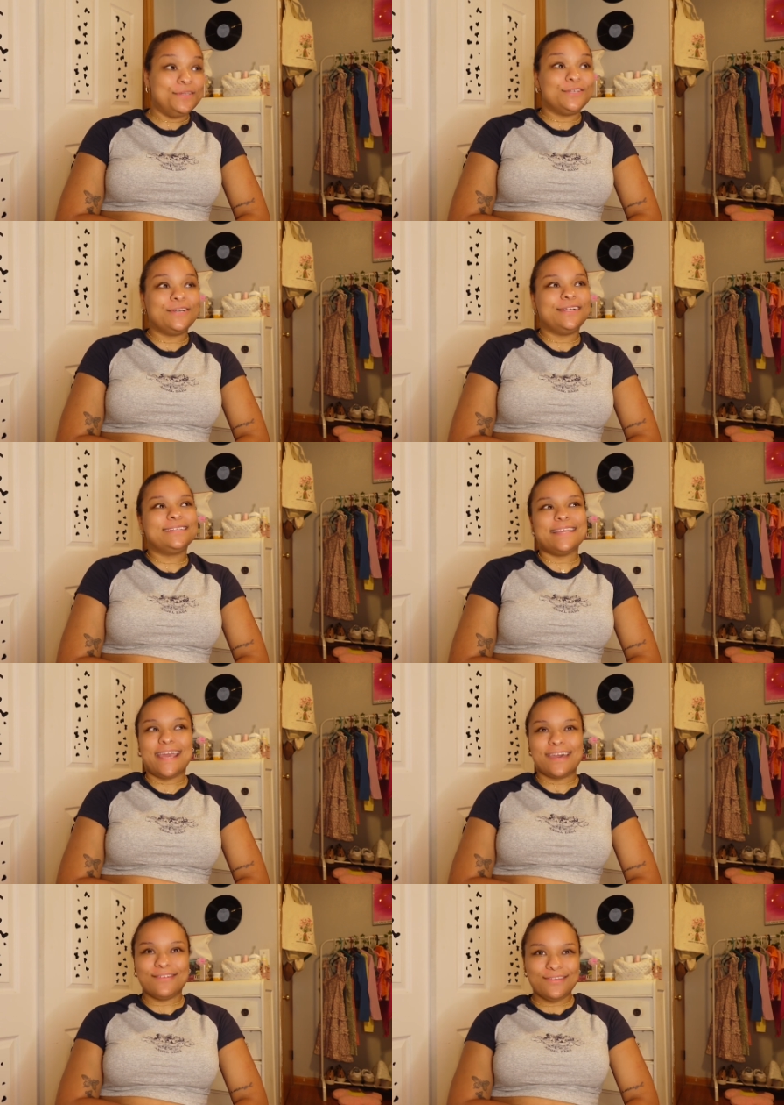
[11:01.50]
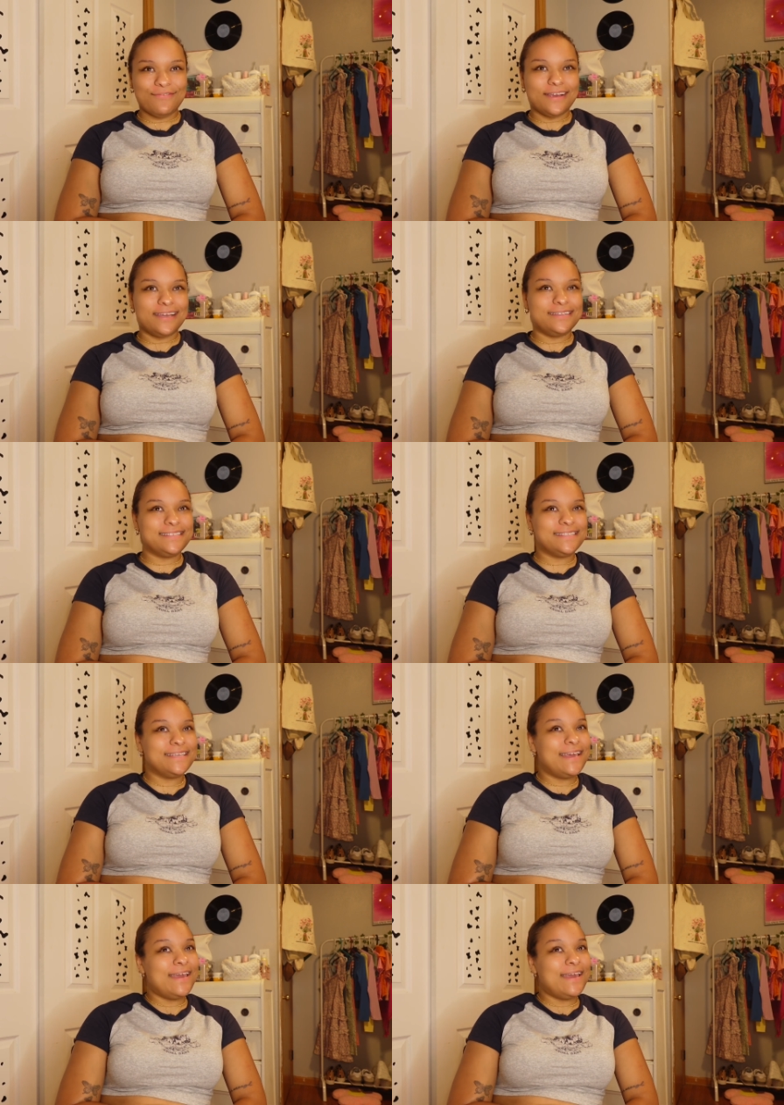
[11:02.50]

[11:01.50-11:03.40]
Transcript: sure to hang out with your friends.